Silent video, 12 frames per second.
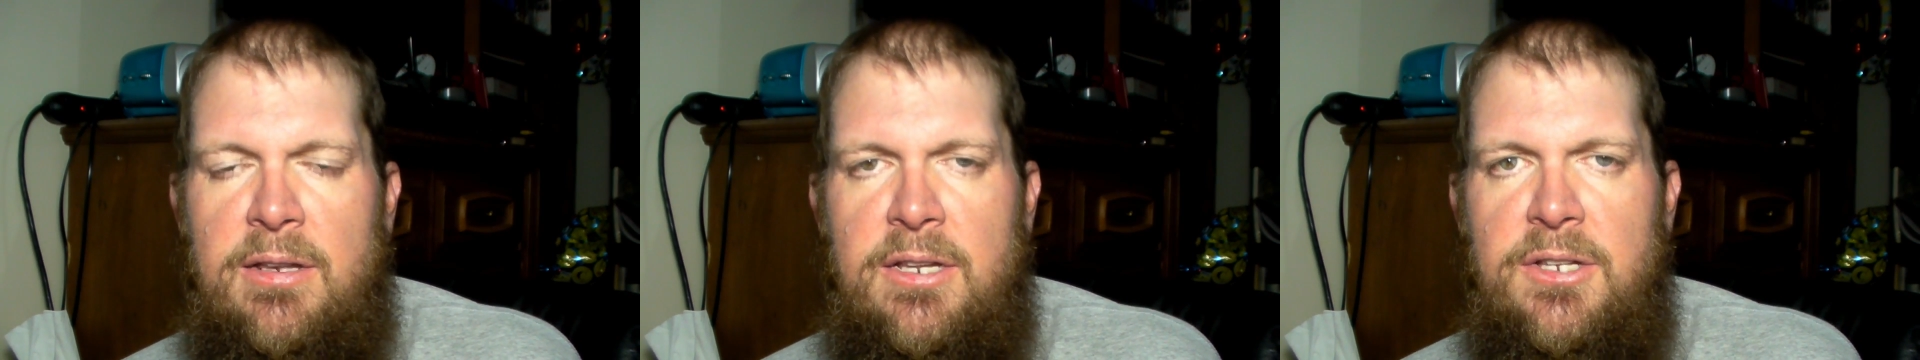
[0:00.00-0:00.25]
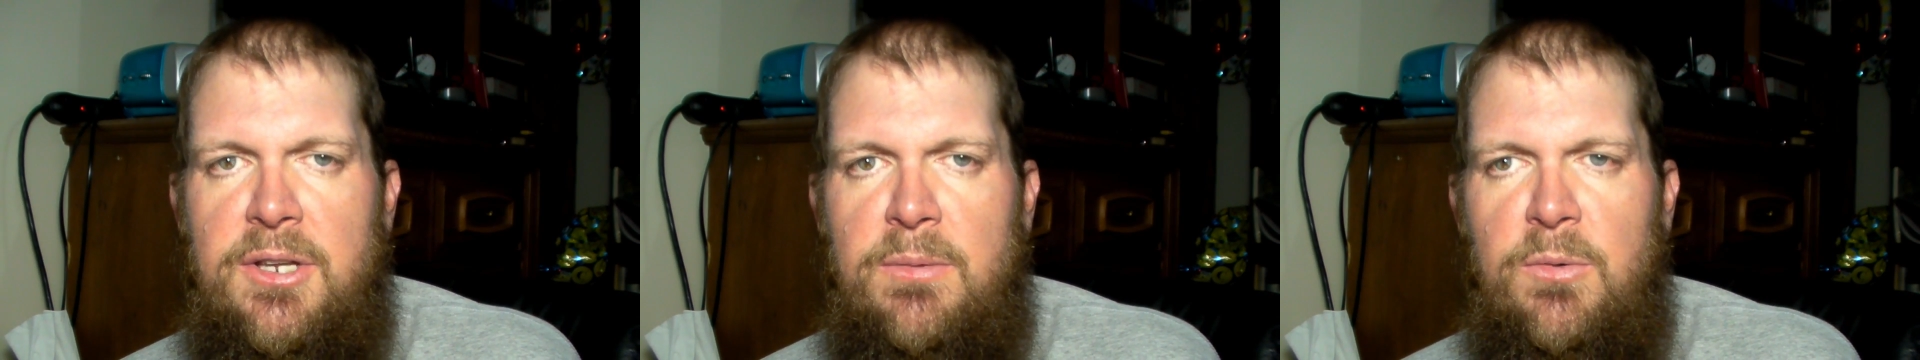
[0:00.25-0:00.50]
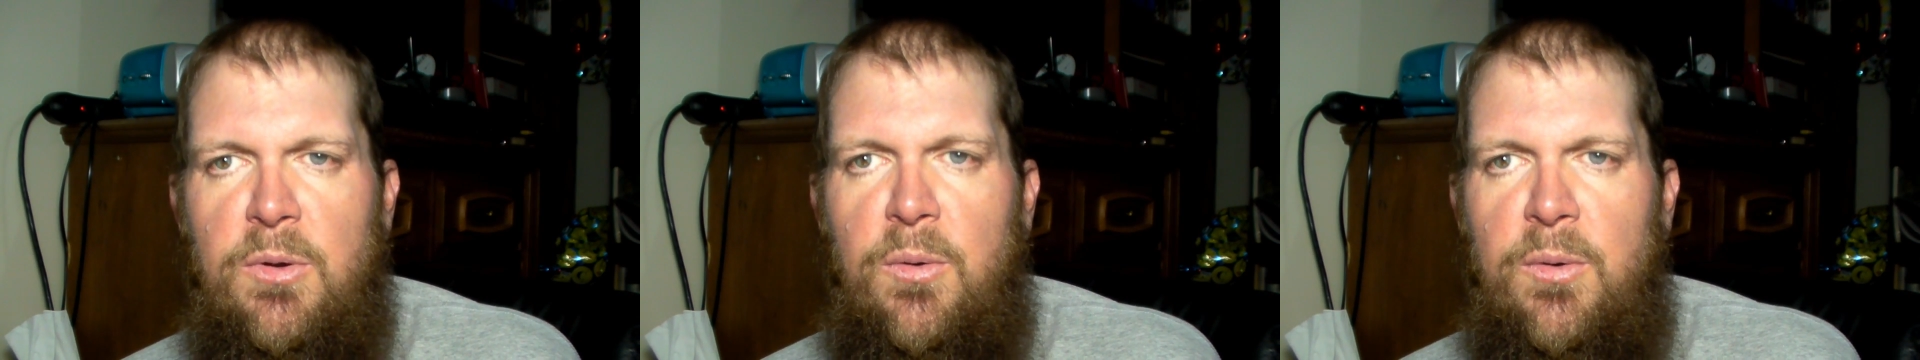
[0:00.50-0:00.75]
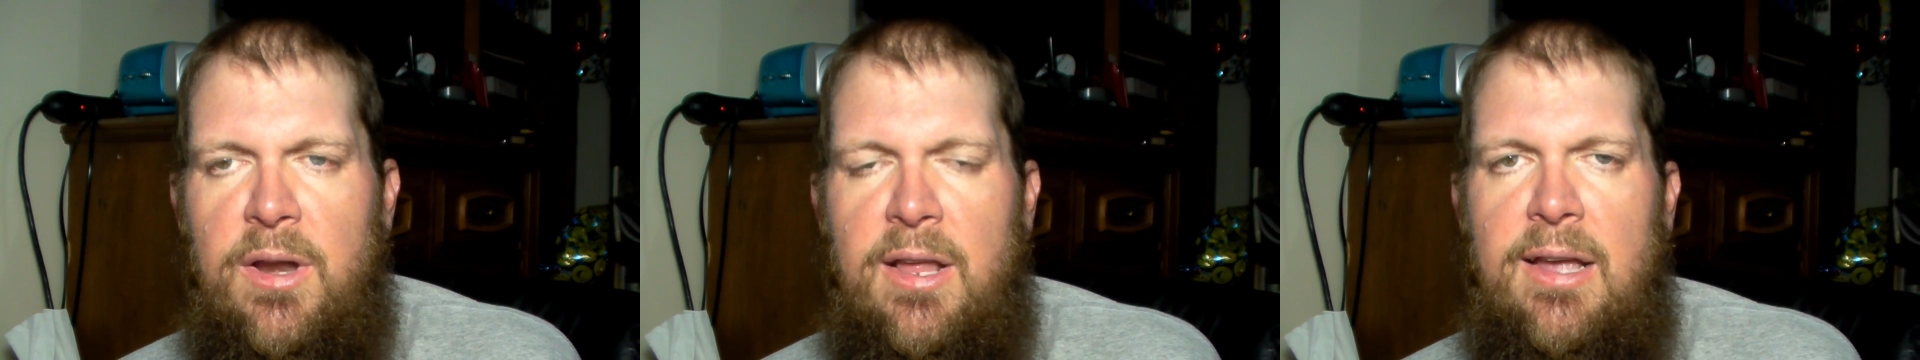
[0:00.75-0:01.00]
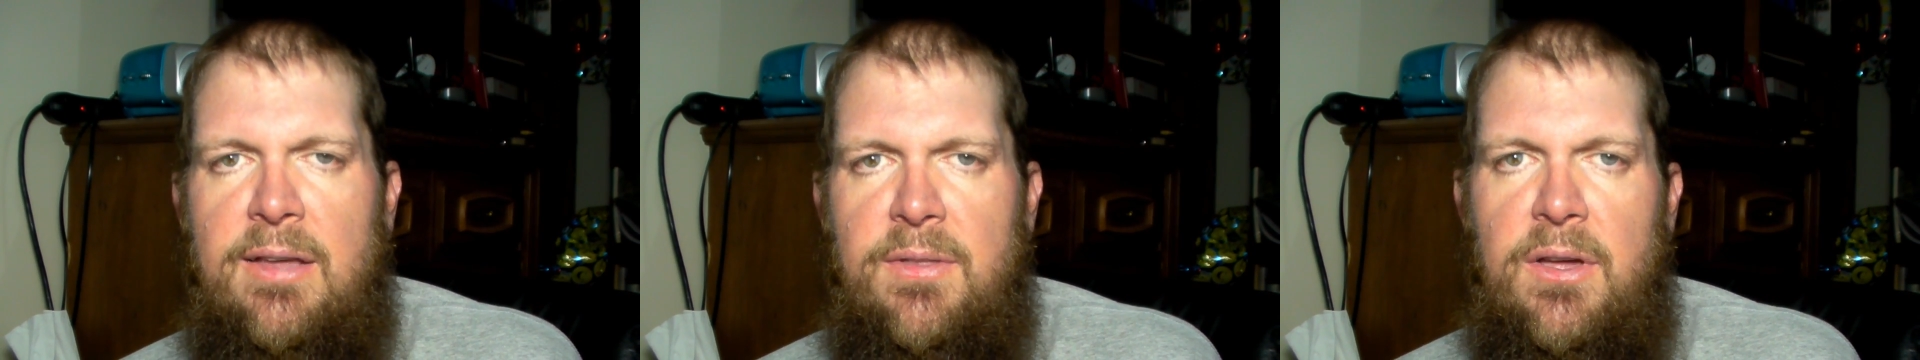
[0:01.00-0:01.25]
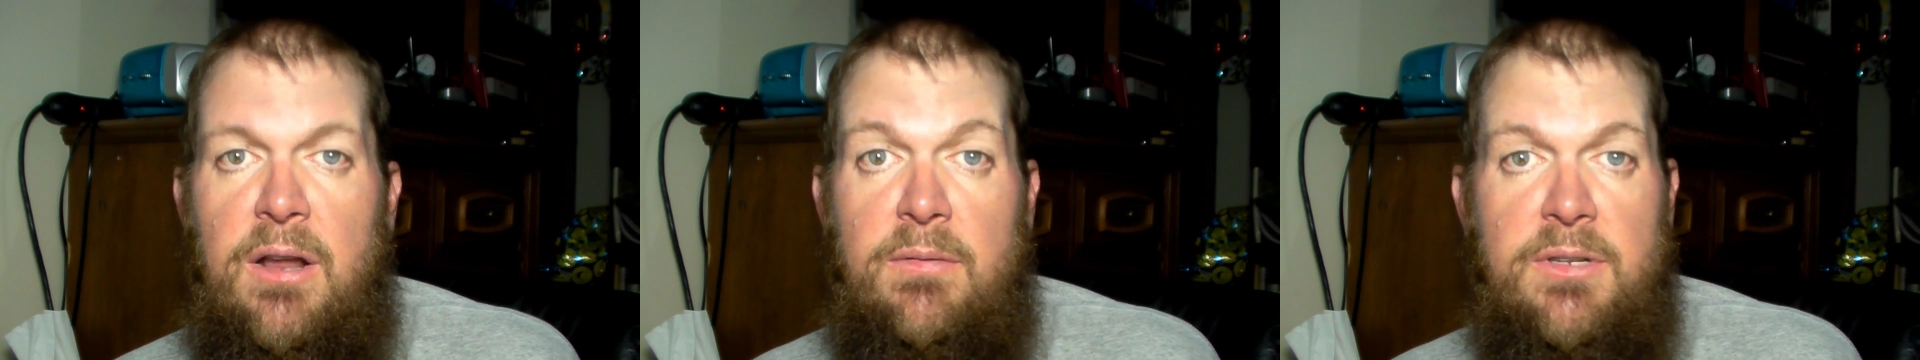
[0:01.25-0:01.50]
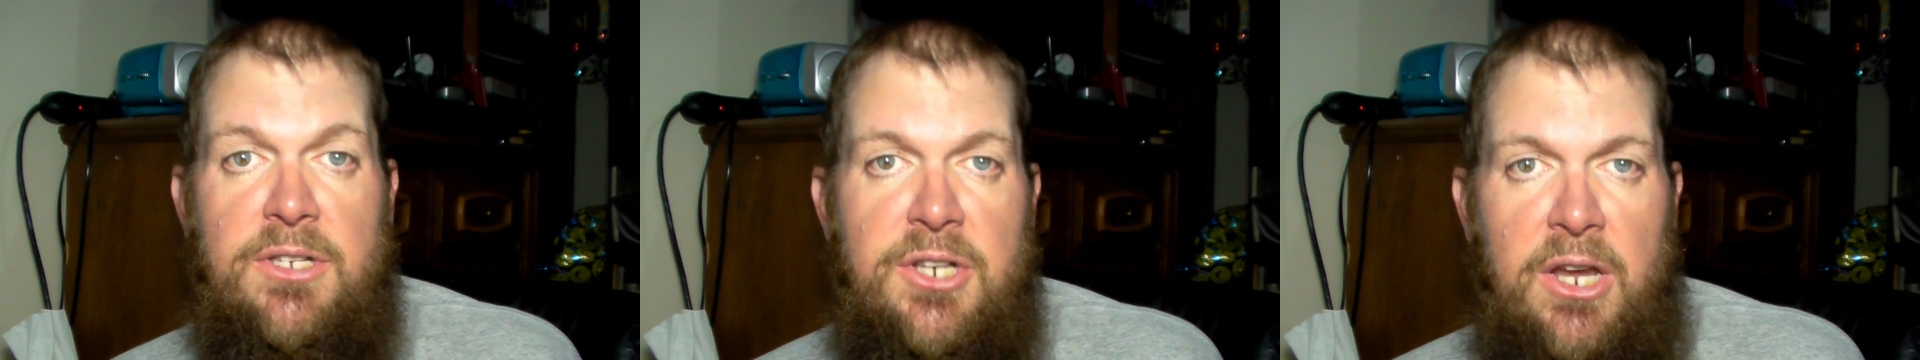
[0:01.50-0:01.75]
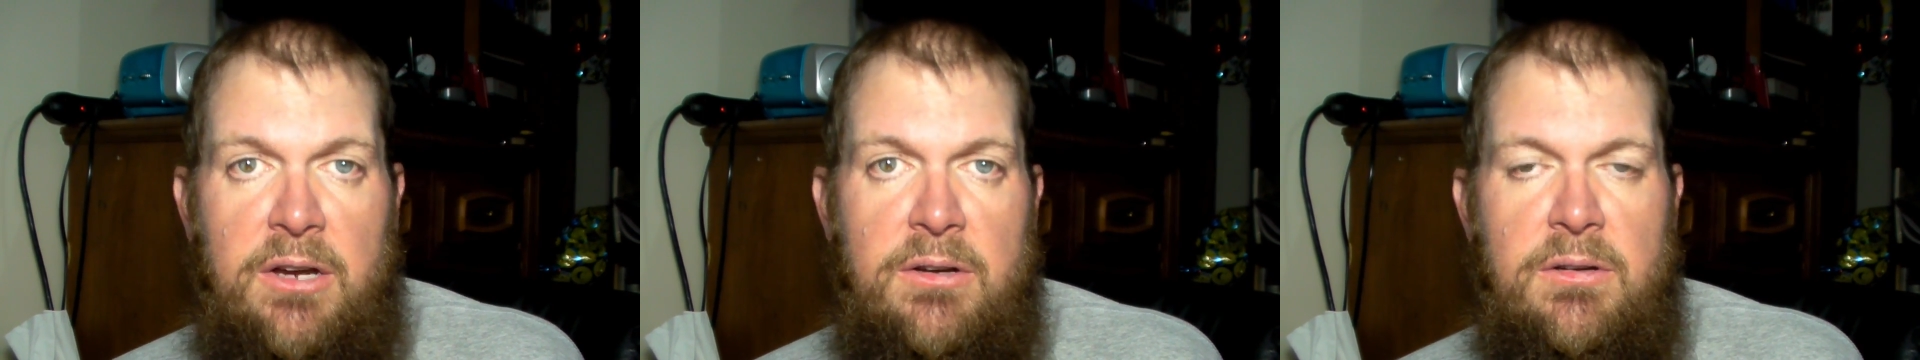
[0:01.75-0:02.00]
did some recording. I thought I would
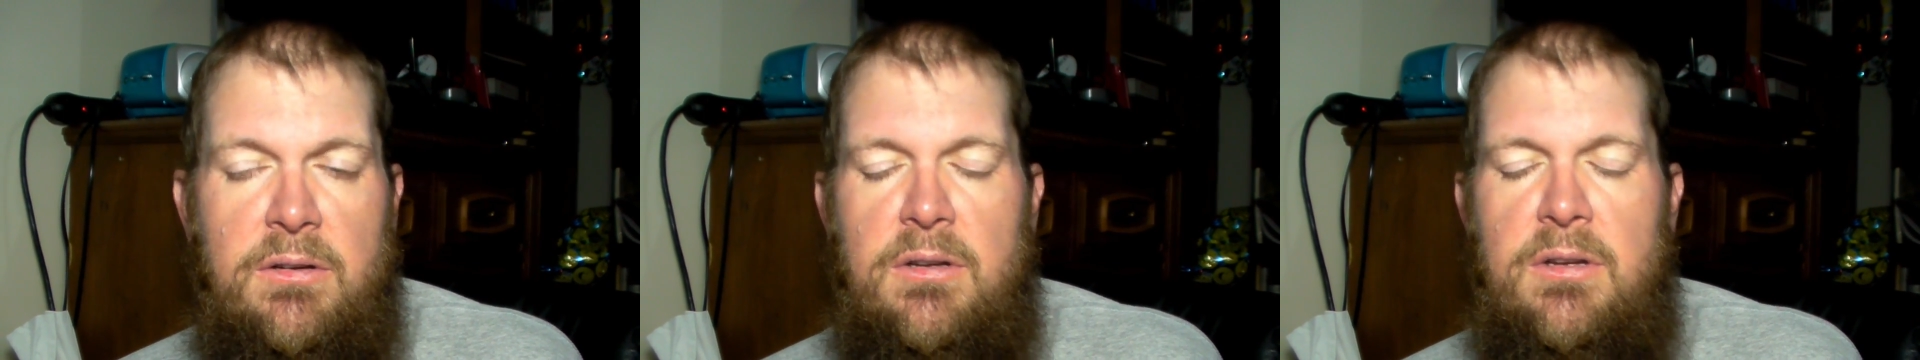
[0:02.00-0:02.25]
share